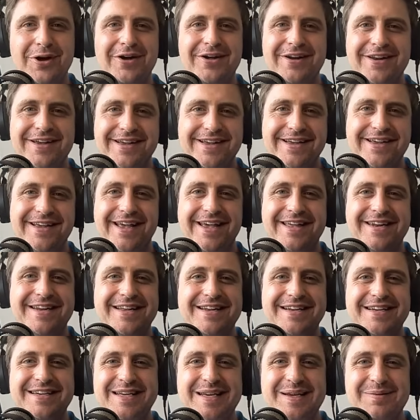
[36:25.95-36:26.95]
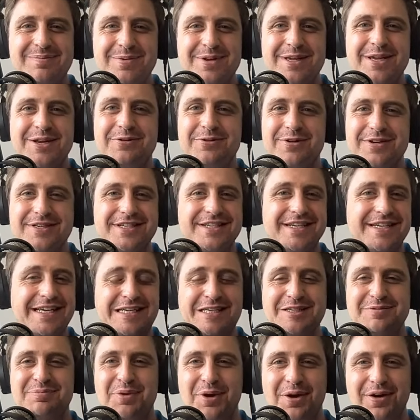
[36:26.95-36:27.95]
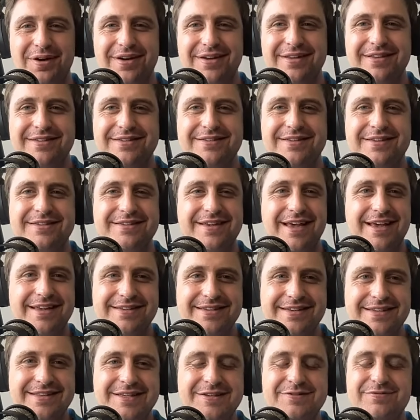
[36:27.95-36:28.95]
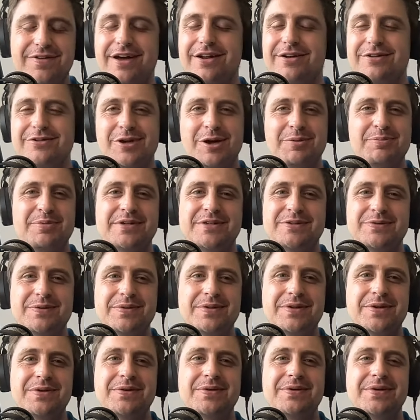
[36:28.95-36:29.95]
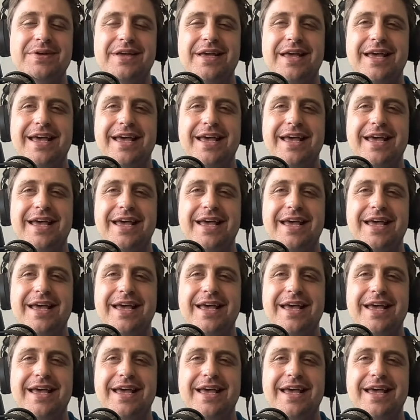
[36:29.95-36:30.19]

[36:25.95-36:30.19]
honor and a deeply enriching experience discussing these vital topics with you.